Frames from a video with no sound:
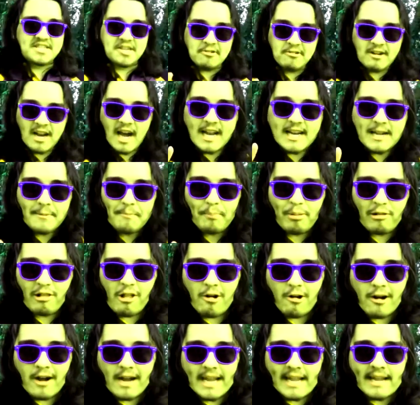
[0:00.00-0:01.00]
Do not
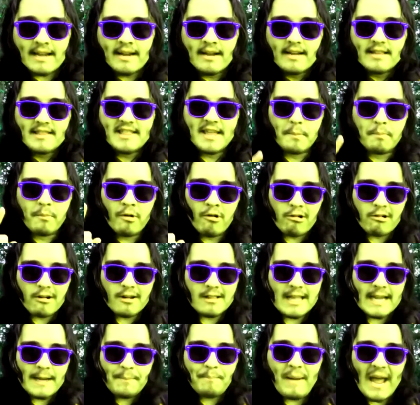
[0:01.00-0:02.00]
employ the
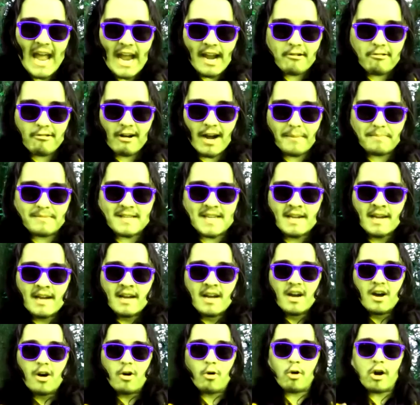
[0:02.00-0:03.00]
morally bankrupt,
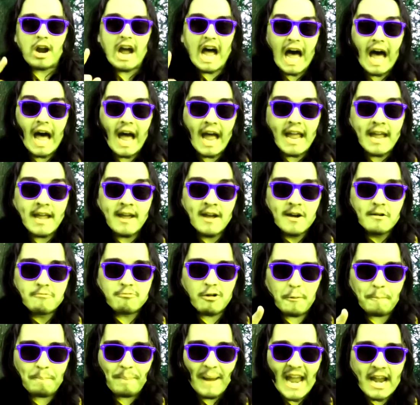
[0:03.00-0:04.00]
or I
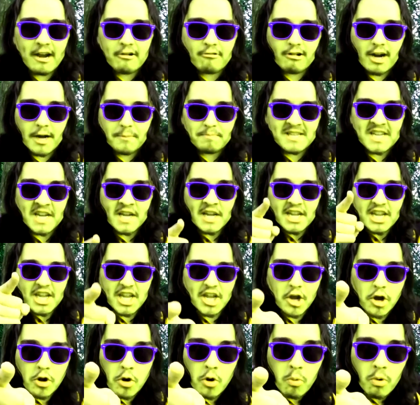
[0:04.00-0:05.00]
will bankrupt
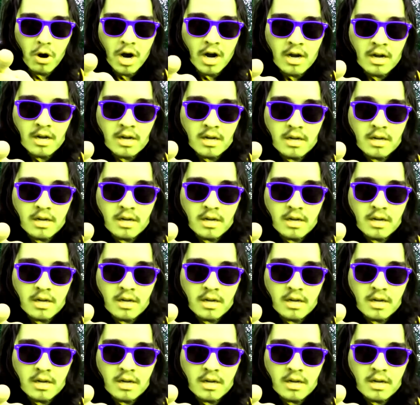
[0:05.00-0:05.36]
you.